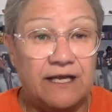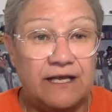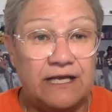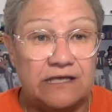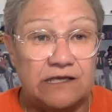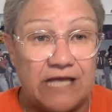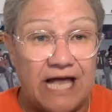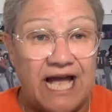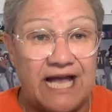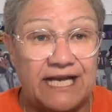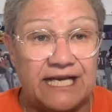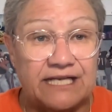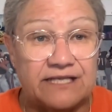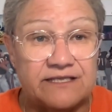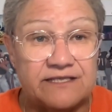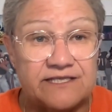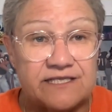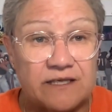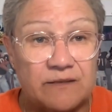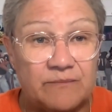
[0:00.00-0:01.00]

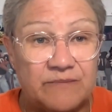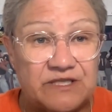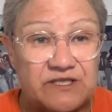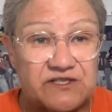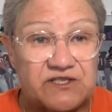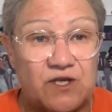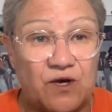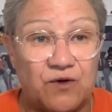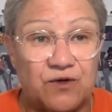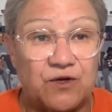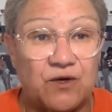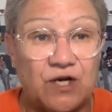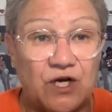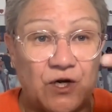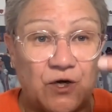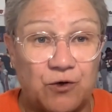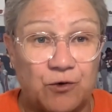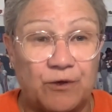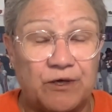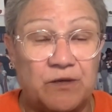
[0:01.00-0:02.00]
Lions, Minnesota,
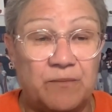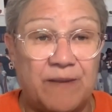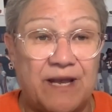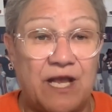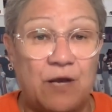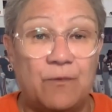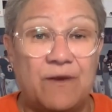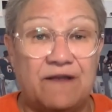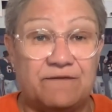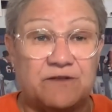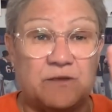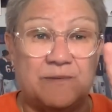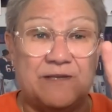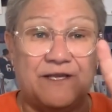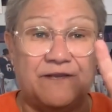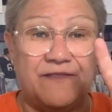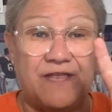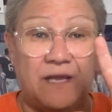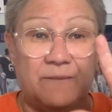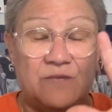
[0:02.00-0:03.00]
or Green Bay. We have to
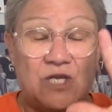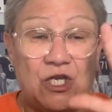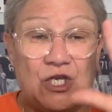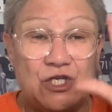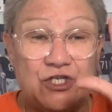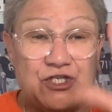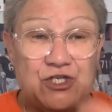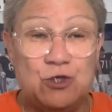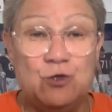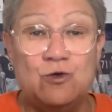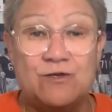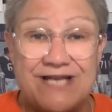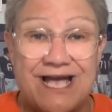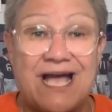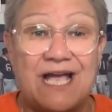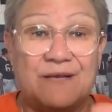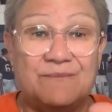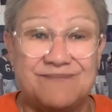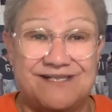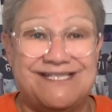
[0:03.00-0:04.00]
play them 2
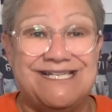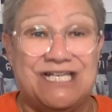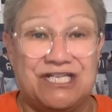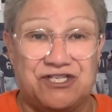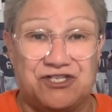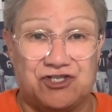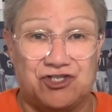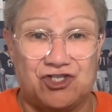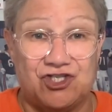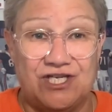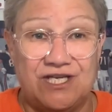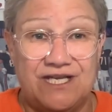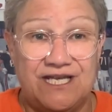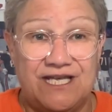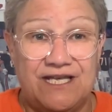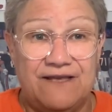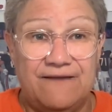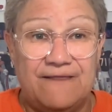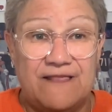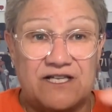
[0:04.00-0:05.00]
times each.
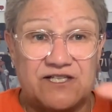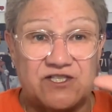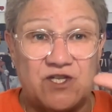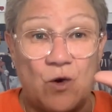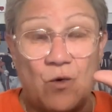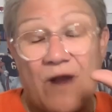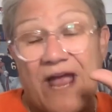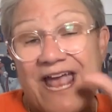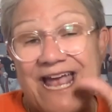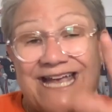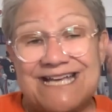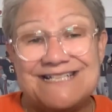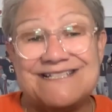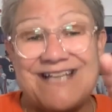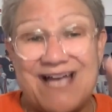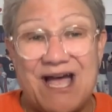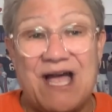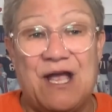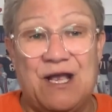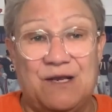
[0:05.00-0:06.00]
So 8
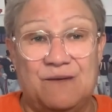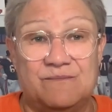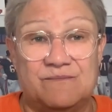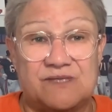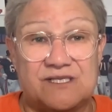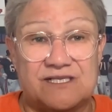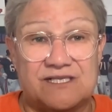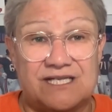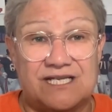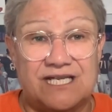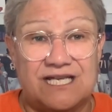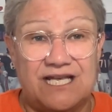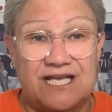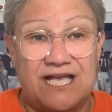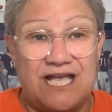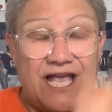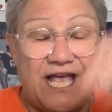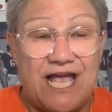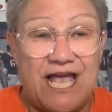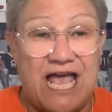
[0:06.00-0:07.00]
times
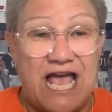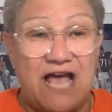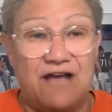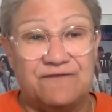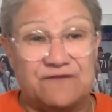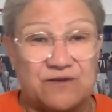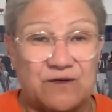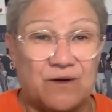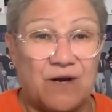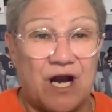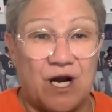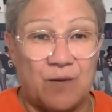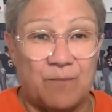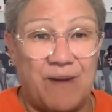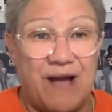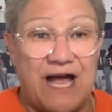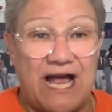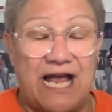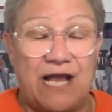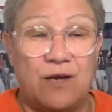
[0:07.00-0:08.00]
after our
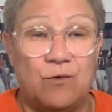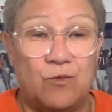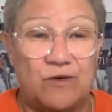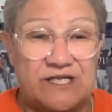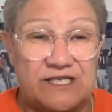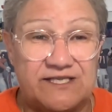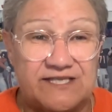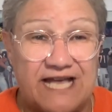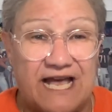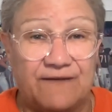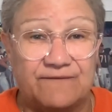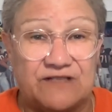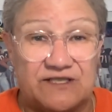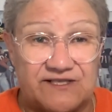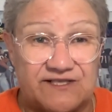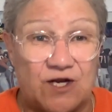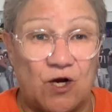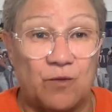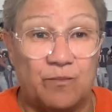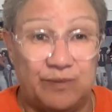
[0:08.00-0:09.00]
bye, we have to
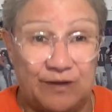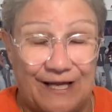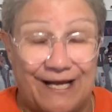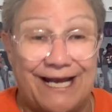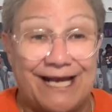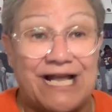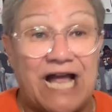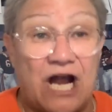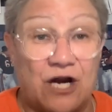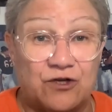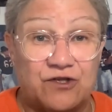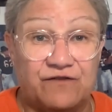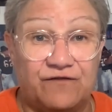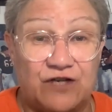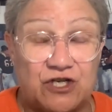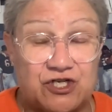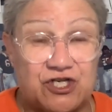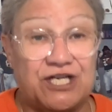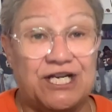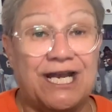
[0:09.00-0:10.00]
start playing our
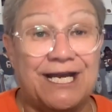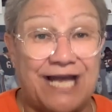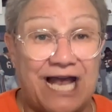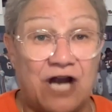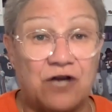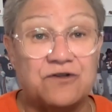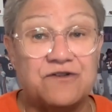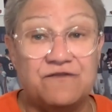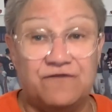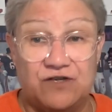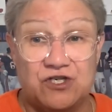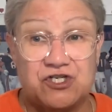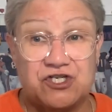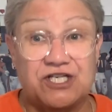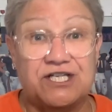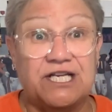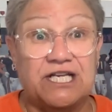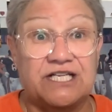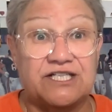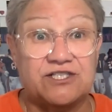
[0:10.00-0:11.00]
division, and our
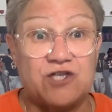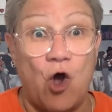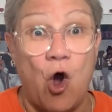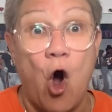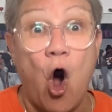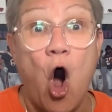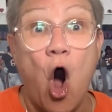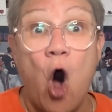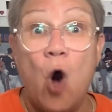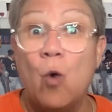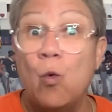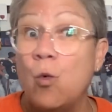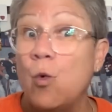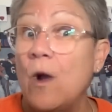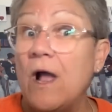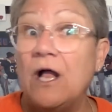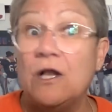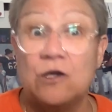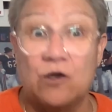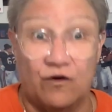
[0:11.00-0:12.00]
division is all
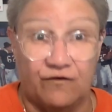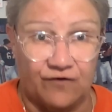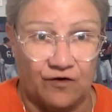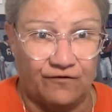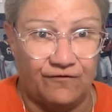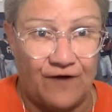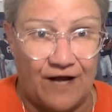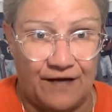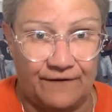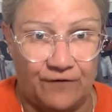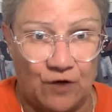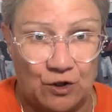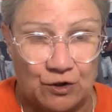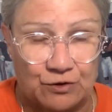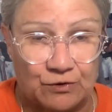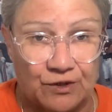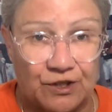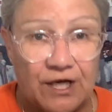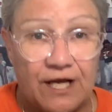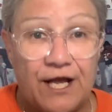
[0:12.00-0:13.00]
well over
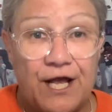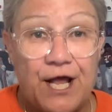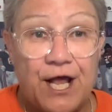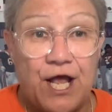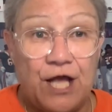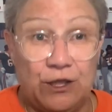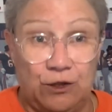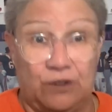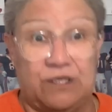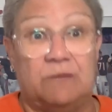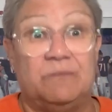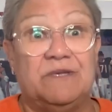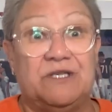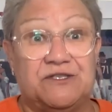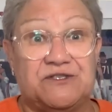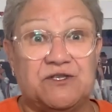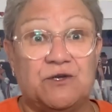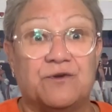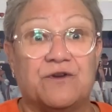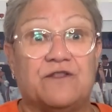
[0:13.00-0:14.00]
500. Look at
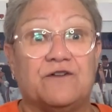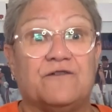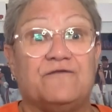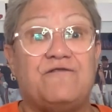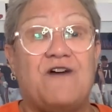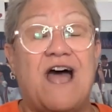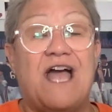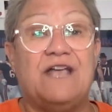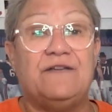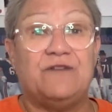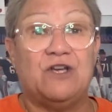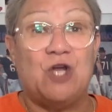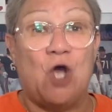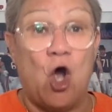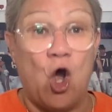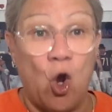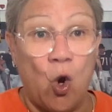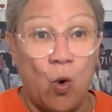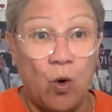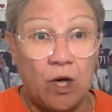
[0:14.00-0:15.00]
Minnesota, they're
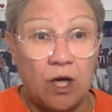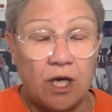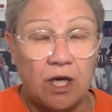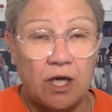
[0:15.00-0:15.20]
5-0.